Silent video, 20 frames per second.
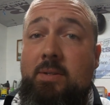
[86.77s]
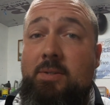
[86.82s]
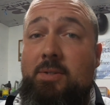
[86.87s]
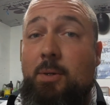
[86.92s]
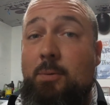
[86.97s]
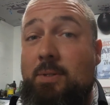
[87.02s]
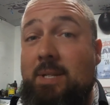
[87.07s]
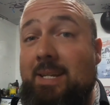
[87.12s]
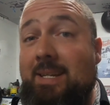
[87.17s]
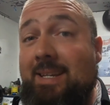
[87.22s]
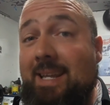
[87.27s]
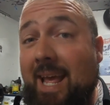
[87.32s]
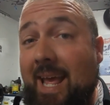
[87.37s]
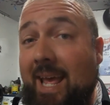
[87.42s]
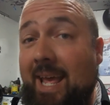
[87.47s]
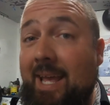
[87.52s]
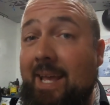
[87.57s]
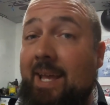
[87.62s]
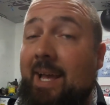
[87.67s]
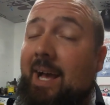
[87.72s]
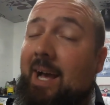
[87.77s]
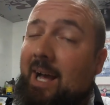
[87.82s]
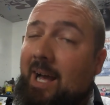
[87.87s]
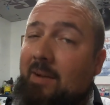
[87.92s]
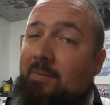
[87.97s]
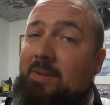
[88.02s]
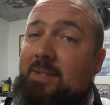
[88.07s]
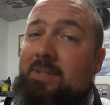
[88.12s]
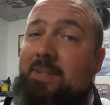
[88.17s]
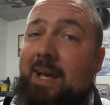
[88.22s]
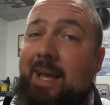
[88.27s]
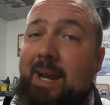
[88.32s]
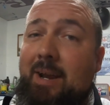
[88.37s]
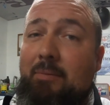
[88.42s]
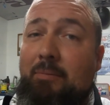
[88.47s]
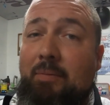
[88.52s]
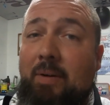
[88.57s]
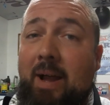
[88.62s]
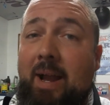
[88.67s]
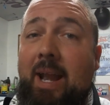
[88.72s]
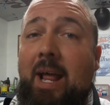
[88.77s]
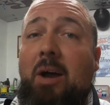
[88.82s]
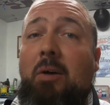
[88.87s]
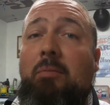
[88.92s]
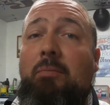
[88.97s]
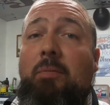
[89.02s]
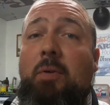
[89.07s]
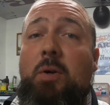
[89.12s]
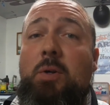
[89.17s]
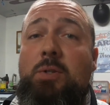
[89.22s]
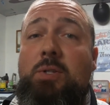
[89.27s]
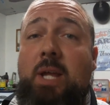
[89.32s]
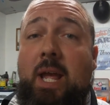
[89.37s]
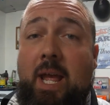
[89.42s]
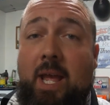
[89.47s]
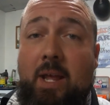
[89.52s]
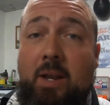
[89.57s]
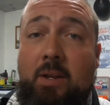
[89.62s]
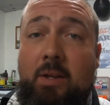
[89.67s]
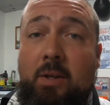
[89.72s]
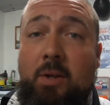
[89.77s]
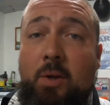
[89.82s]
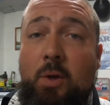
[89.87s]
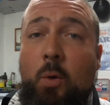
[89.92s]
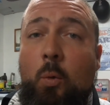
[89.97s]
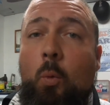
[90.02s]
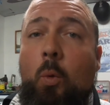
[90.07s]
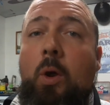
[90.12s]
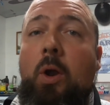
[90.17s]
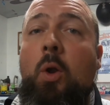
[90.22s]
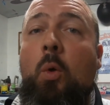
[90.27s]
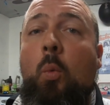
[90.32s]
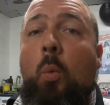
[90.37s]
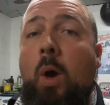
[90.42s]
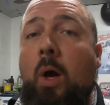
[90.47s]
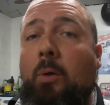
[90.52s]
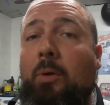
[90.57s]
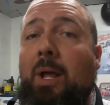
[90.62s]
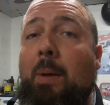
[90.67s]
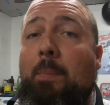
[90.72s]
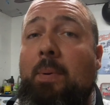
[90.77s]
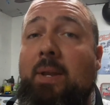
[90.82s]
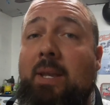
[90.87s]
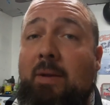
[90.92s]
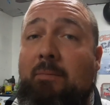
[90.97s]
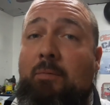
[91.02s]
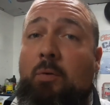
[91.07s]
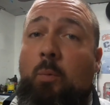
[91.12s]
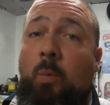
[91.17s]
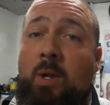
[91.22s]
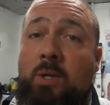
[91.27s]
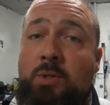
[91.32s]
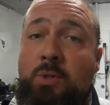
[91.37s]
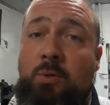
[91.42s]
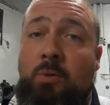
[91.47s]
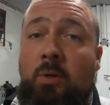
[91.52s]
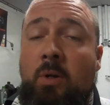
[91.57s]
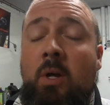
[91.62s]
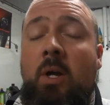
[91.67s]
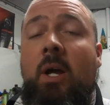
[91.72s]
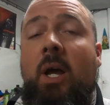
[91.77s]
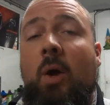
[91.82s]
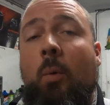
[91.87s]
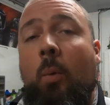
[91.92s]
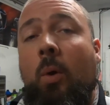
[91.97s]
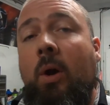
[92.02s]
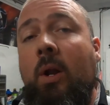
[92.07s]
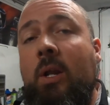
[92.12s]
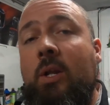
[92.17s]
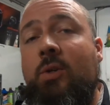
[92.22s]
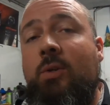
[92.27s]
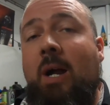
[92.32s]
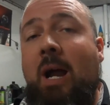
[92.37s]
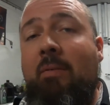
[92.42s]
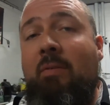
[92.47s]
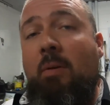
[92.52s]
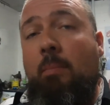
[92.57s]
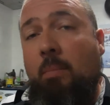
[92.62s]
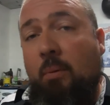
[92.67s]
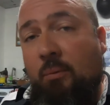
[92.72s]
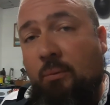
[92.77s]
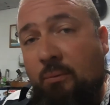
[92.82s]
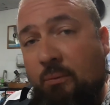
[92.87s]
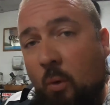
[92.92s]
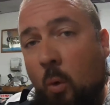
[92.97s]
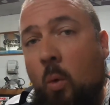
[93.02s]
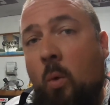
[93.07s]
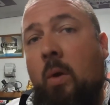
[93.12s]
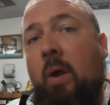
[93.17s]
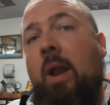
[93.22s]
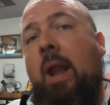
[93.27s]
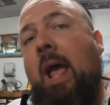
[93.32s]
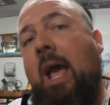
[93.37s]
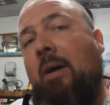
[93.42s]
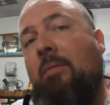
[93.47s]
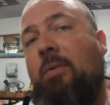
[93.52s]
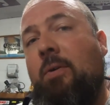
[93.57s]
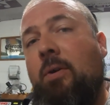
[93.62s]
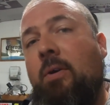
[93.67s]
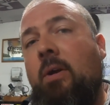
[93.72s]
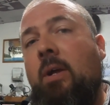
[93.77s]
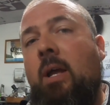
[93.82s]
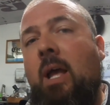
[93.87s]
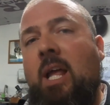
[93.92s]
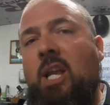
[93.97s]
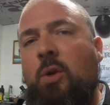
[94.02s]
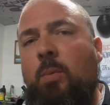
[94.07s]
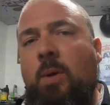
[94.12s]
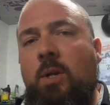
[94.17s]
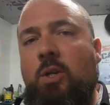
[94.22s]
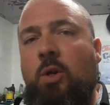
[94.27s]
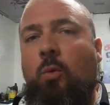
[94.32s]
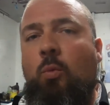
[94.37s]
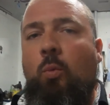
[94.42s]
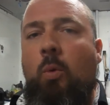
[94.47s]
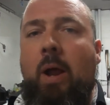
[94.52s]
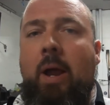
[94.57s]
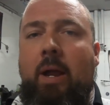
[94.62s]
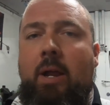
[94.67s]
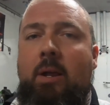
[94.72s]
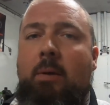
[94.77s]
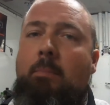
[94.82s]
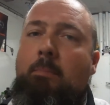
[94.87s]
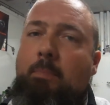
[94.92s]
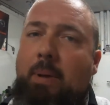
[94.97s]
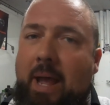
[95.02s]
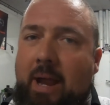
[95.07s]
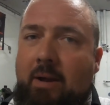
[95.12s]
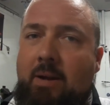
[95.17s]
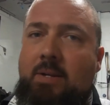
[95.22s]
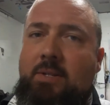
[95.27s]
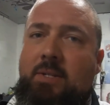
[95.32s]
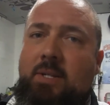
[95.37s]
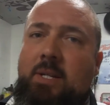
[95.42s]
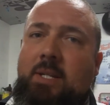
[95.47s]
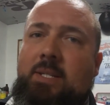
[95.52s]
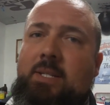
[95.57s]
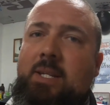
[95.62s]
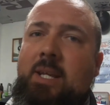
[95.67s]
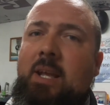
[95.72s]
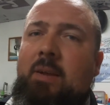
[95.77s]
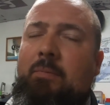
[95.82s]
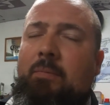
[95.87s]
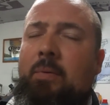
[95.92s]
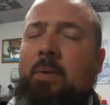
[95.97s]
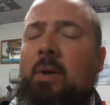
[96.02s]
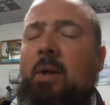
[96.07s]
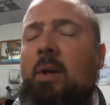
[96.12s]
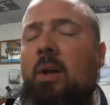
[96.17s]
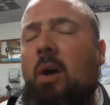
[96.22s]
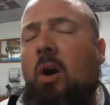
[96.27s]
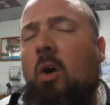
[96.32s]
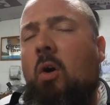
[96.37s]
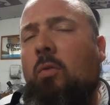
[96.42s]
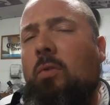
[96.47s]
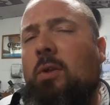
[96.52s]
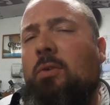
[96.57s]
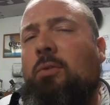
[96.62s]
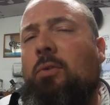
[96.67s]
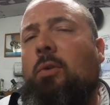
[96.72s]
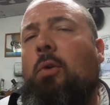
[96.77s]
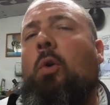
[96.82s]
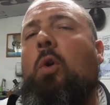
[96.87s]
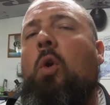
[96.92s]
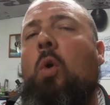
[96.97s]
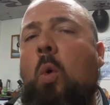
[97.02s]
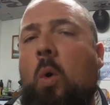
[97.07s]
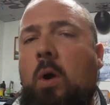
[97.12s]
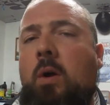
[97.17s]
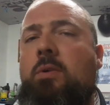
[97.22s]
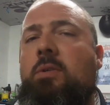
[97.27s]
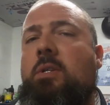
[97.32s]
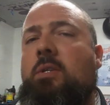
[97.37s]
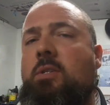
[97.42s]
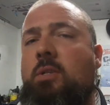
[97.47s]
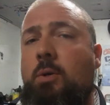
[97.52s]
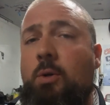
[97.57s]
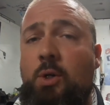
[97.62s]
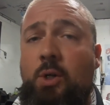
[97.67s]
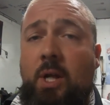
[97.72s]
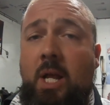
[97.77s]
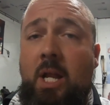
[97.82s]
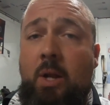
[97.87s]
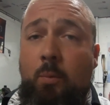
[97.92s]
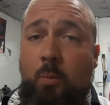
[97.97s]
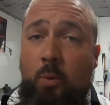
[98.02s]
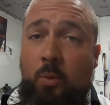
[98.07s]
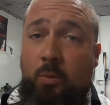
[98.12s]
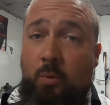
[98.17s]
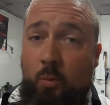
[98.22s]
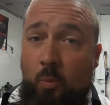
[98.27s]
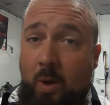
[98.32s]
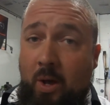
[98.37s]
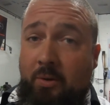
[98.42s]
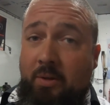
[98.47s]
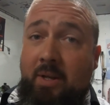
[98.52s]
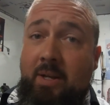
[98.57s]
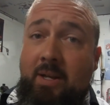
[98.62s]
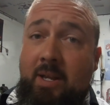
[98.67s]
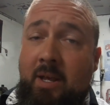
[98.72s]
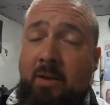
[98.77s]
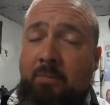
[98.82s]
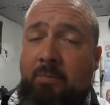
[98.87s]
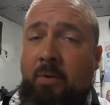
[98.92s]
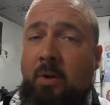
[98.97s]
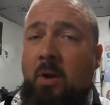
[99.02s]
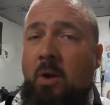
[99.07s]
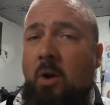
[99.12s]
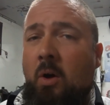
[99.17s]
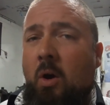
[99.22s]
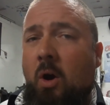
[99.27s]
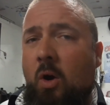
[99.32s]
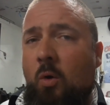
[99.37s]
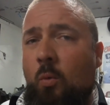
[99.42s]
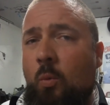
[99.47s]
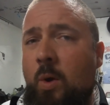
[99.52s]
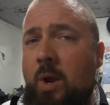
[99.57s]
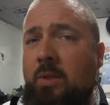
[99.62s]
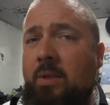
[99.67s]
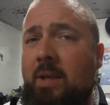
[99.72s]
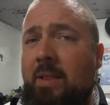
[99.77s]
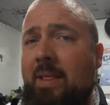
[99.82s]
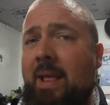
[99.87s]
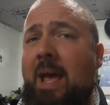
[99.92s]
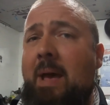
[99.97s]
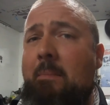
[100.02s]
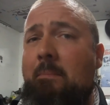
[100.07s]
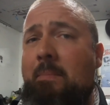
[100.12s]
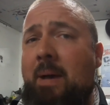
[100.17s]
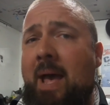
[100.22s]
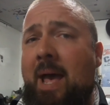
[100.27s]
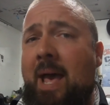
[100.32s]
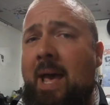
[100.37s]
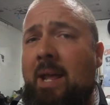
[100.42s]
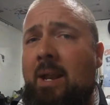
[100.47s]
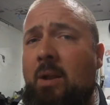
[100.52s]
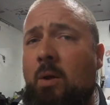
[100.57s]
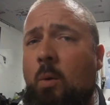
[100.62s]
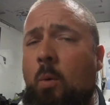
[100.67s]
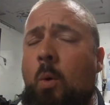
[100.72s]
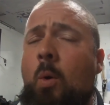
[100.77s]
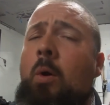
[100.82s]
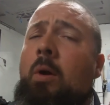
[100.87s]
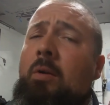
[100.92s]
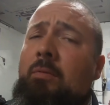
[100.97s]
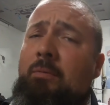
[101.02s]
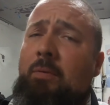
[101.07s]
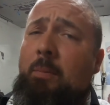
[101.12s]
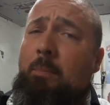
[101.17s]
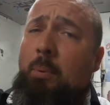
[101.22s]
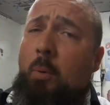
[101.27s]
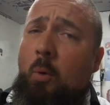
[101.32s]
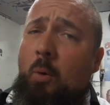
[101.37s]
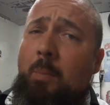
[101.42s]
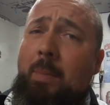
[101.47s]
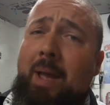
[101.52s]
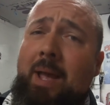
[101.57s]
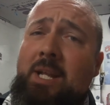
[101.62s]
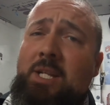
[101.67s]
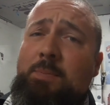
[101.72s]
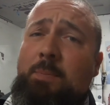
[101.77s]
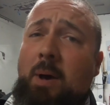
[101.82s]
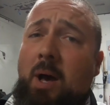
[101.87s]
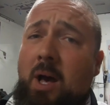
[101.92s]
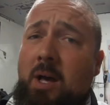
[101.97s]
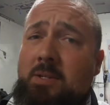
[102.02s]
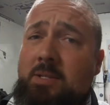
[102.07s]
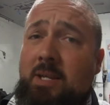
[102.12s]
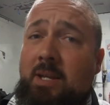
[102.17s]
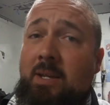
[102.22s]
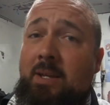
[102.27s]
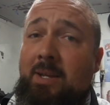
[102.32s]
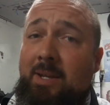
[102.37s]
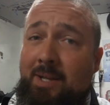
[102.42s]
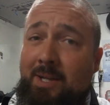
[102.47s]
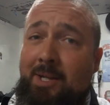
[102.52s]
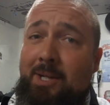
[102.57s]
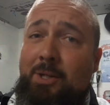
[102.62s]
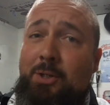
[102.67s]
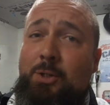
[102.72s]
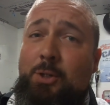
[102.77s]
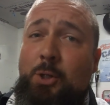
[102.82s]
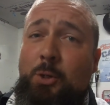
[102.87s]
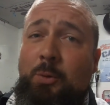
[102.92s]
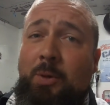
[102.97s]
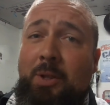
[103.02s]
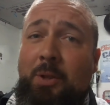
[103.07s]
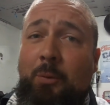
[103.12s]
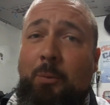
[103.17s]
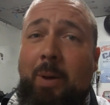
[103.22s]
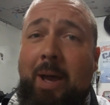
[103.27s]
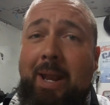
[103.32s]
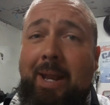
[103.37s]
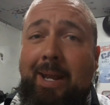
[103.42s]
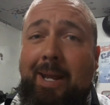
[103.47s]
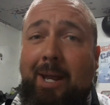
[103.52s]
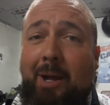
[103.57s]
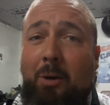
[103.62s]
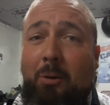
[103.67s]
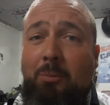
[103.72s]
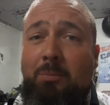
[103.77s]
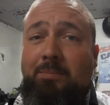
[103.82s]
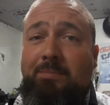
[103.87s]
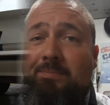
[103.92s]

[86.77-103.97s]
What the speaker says: So today, I've decided to find out firsthand. We're going to weld up a differential, and we're going to drive it before and after and do a direct comparison to see if all those little quirks associated with the welded diff are really that bad, or if a poor man's posi is truly the way to go.